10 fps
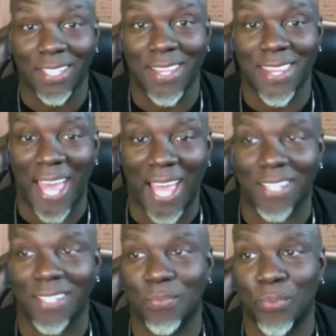
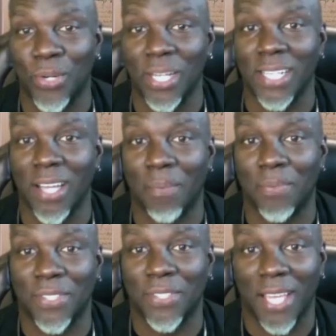that
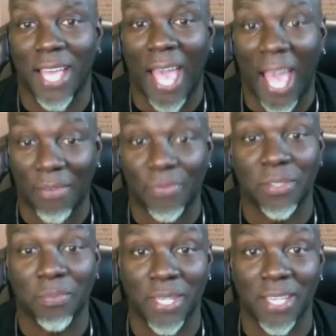prenups have
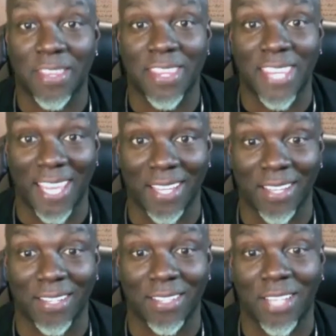to be a thing
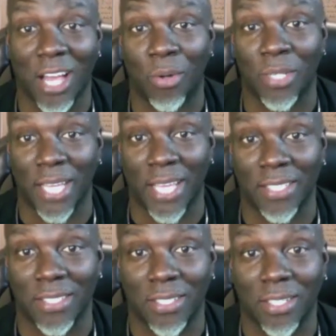
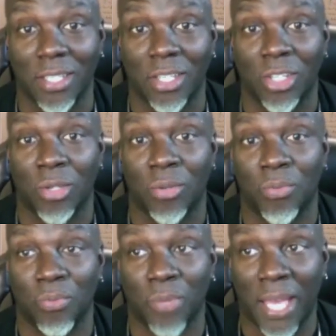nowadays
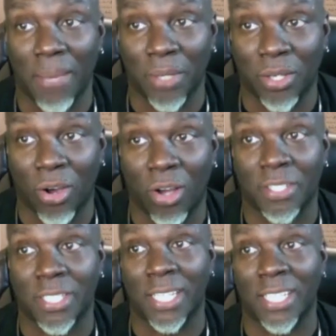
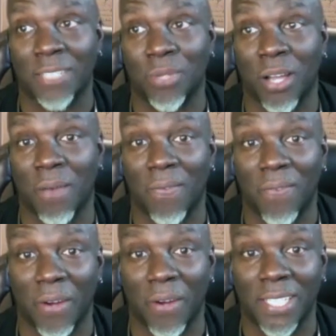because it has become
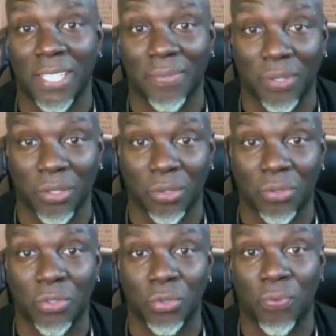very difficult
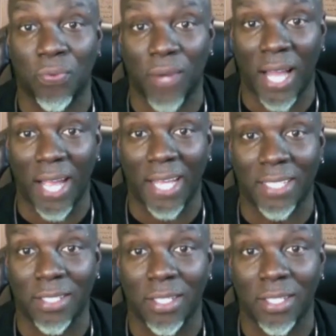to find